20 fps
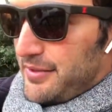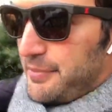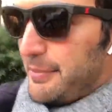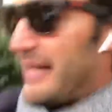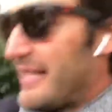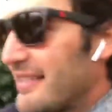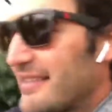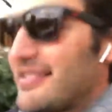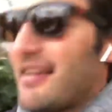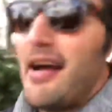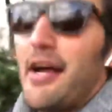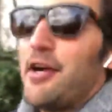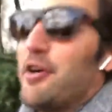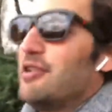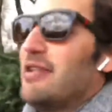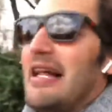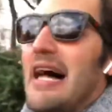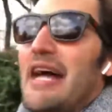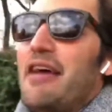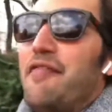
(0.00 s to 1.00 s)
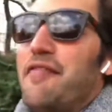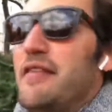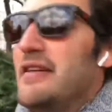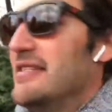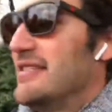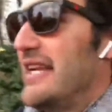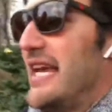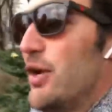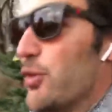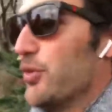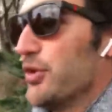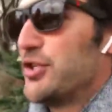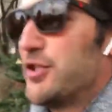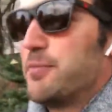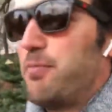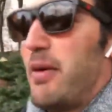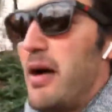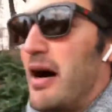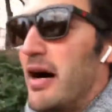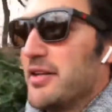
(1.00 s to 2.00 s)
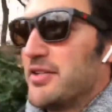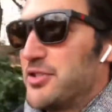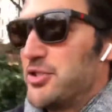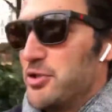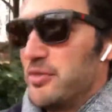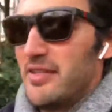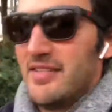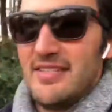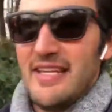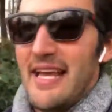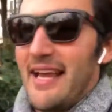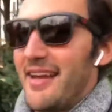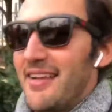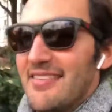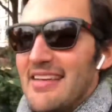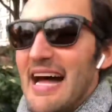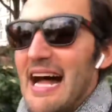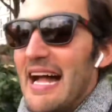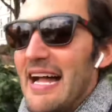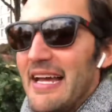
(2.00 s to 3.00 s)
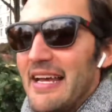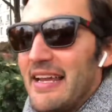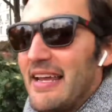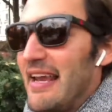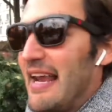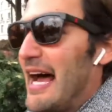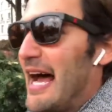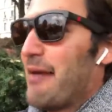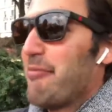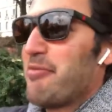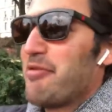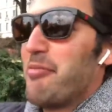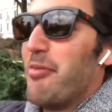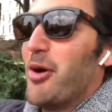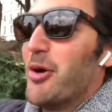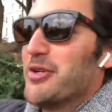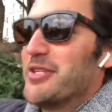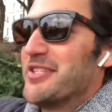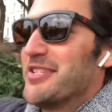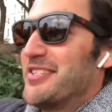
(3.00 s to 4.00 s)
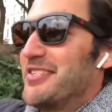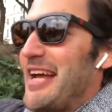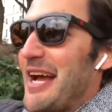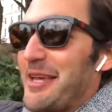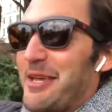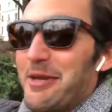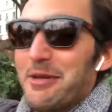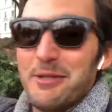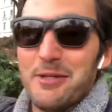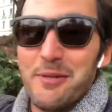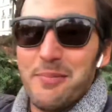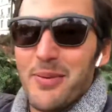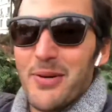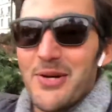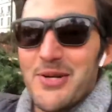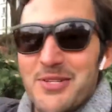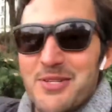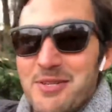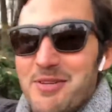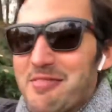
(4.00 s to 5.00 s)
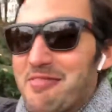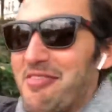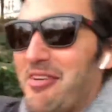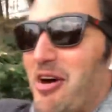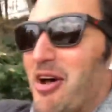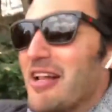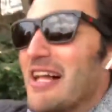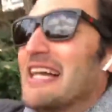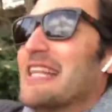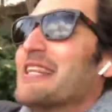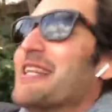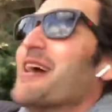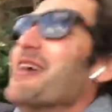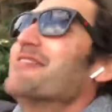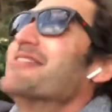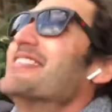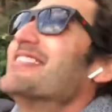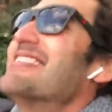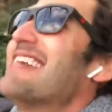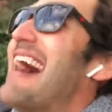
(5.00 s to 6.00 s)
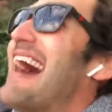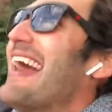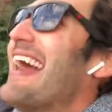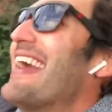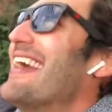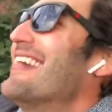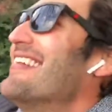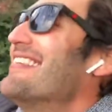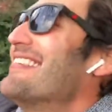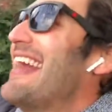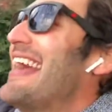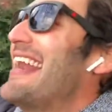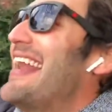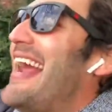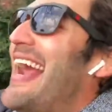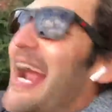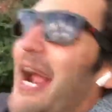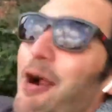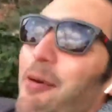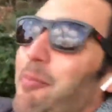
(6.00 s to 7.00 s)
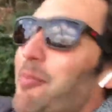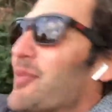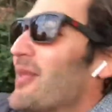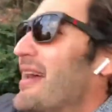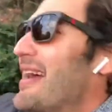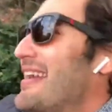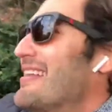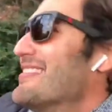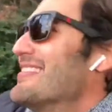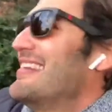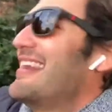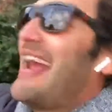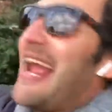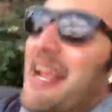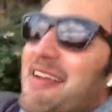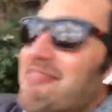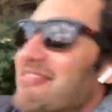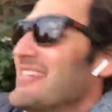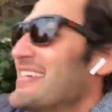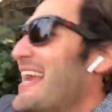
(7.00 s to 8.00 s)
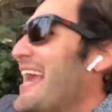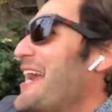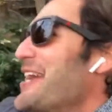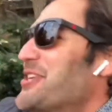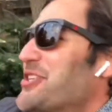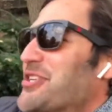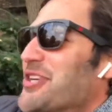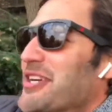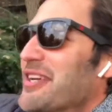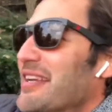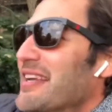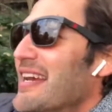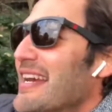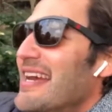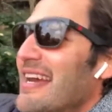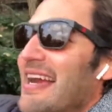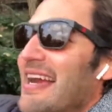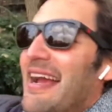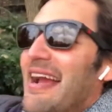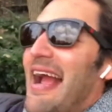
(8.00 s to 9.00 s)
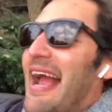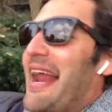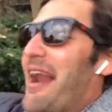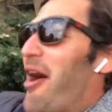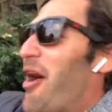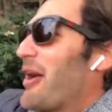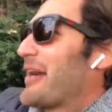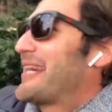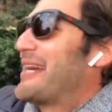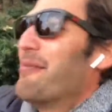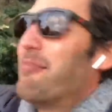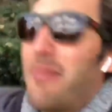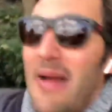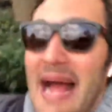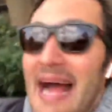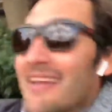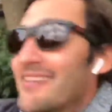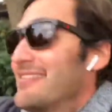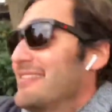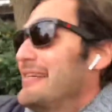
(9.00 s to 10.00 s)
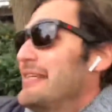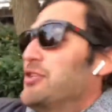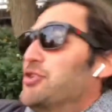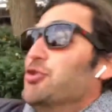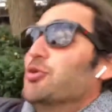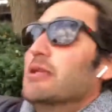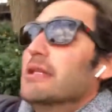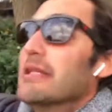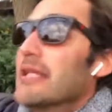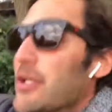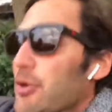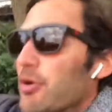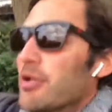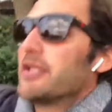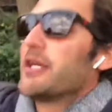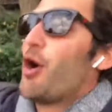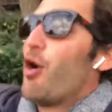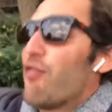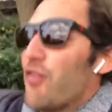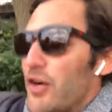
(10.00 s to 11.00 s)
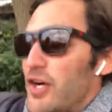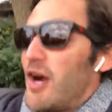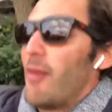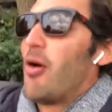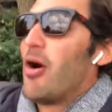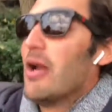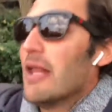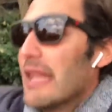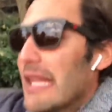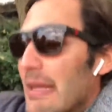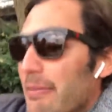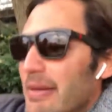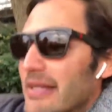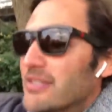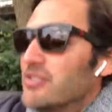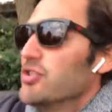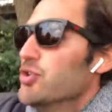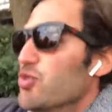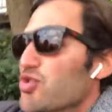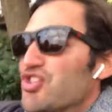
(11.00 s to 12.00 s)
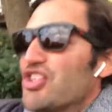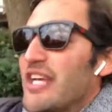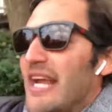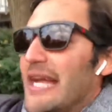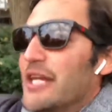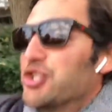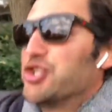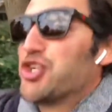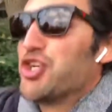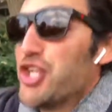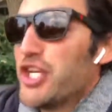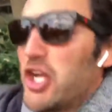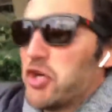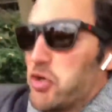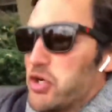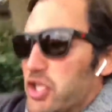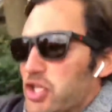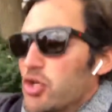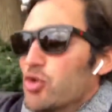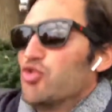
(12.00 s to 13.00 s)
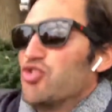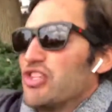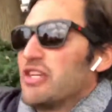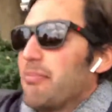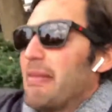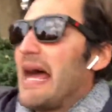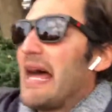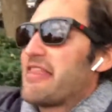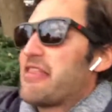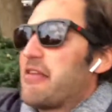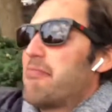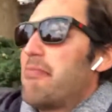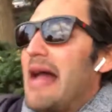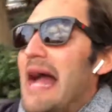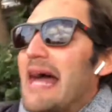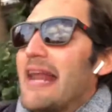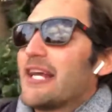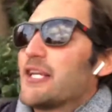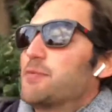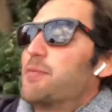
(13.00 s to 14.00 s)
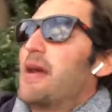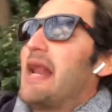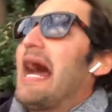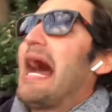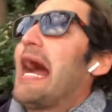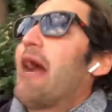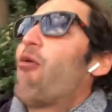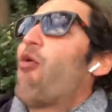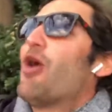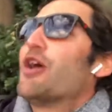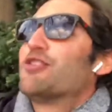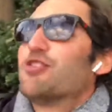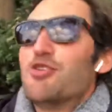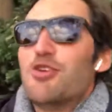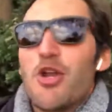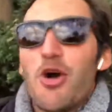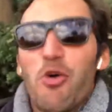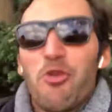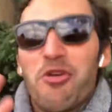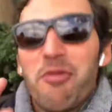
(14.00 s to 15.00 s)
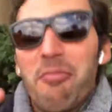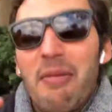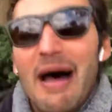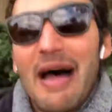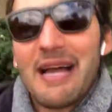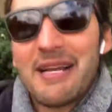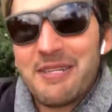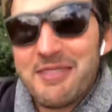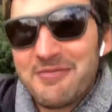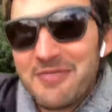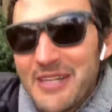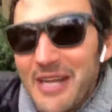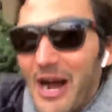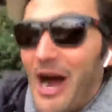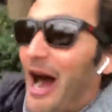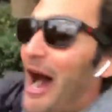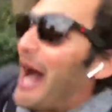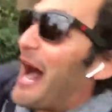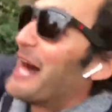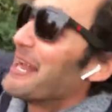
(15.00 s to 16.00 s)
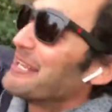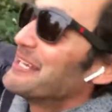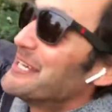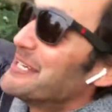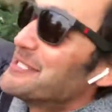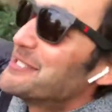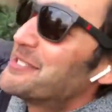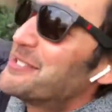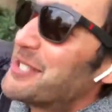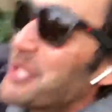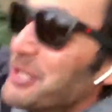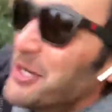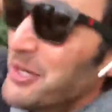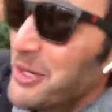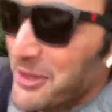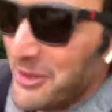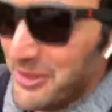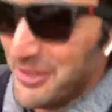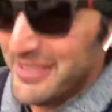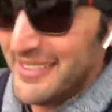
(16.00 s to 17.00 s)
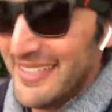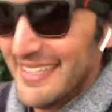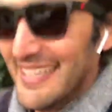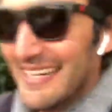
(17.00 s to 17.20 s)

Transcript: My entire life is a response to this anxiety, and I'm the most secular person of all. I love science and airplanes and aviation and our capacity to literally overcome our limits using engineering, using mathematics, but I want to know the mind of God too.